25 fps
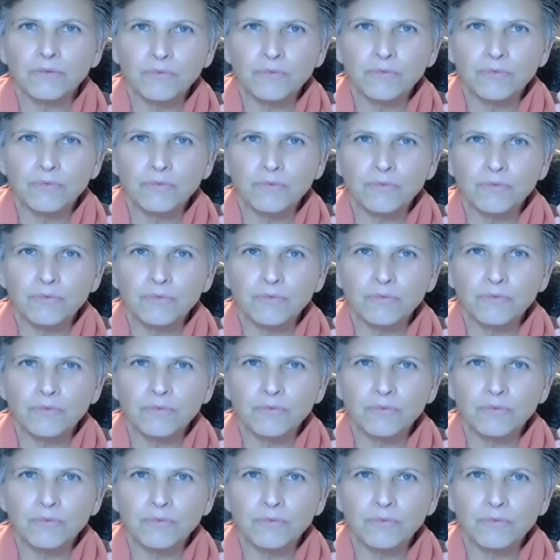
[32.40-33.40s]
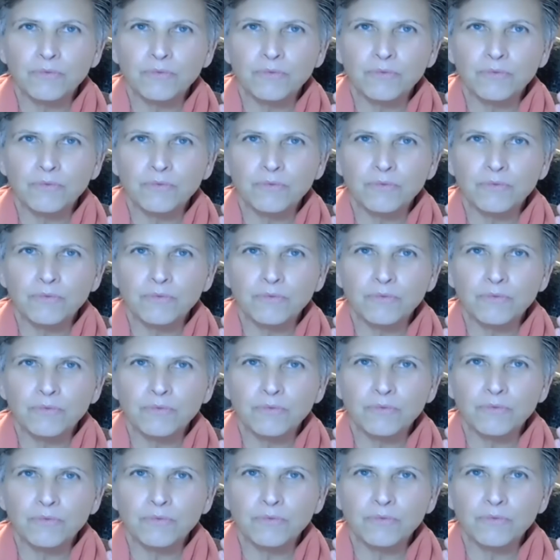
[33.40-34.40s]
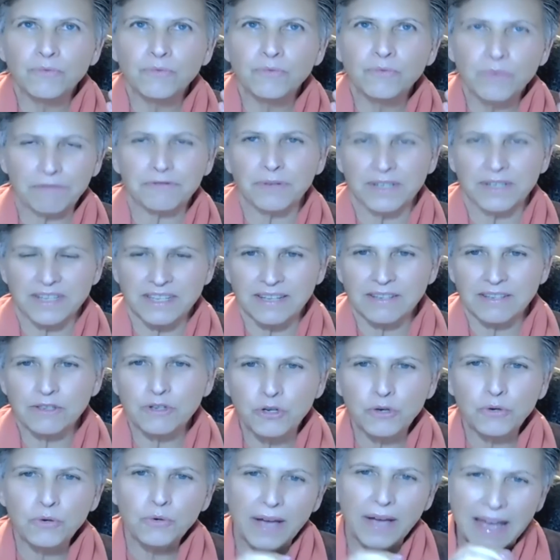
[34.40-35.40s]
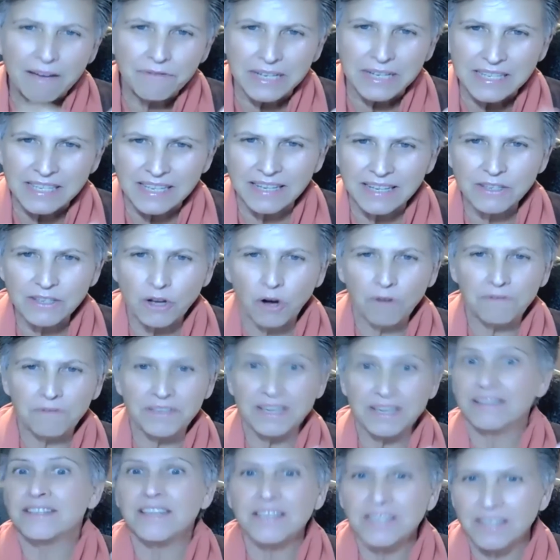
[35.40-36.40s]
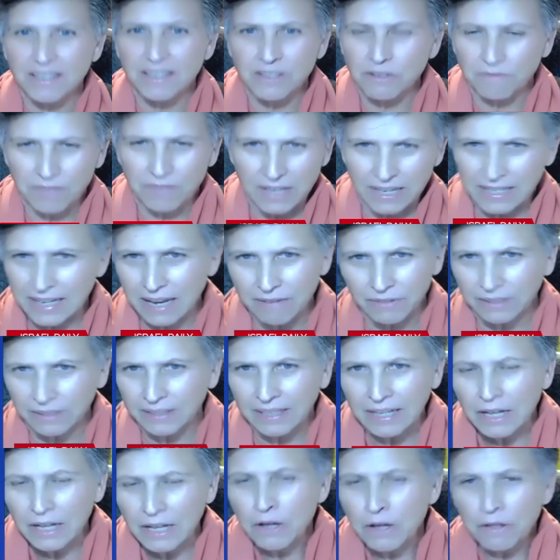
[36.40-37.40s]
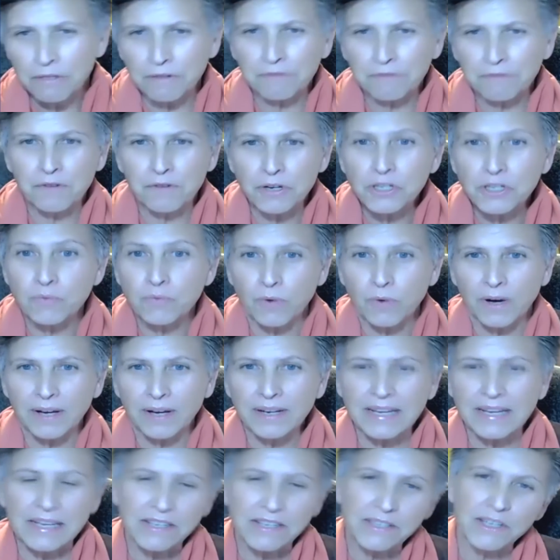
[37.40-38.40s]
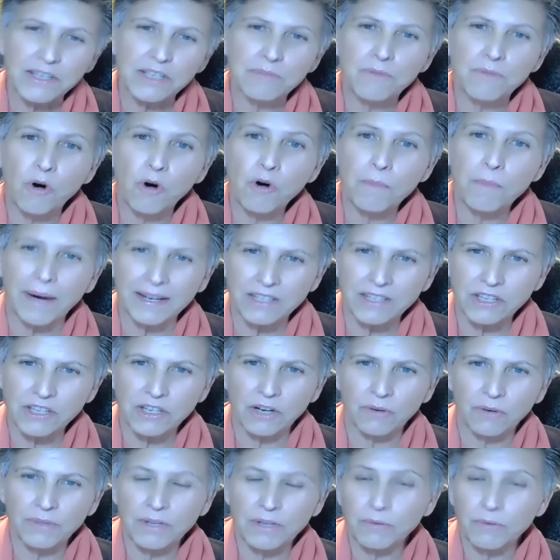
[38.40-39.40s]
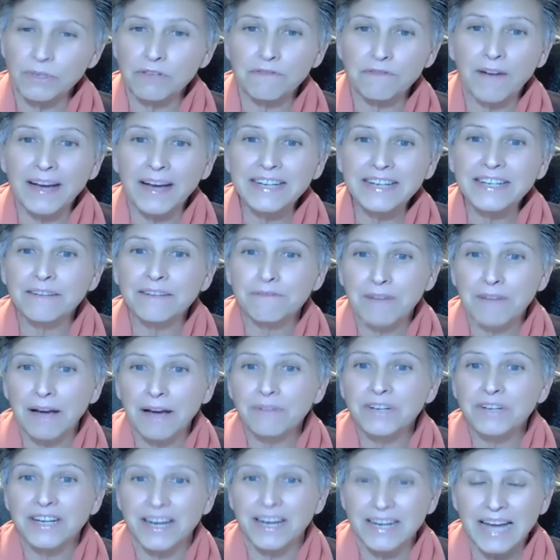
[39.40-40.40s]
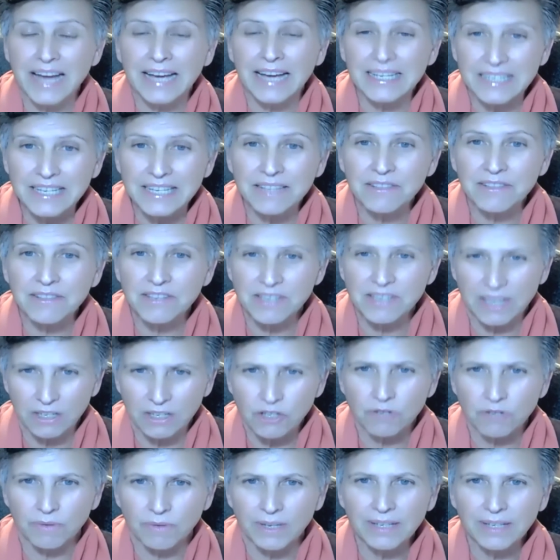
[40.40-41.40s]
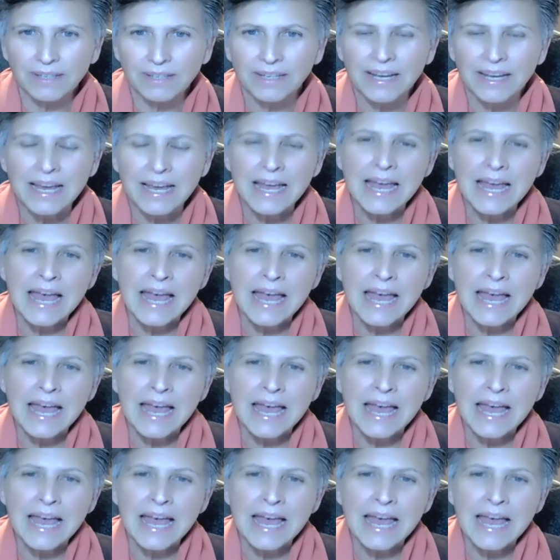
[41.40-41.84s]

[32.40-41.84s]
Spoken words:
references, two evidences of the existence of King David. The first one is this Moabite stone that was found in the 19th century,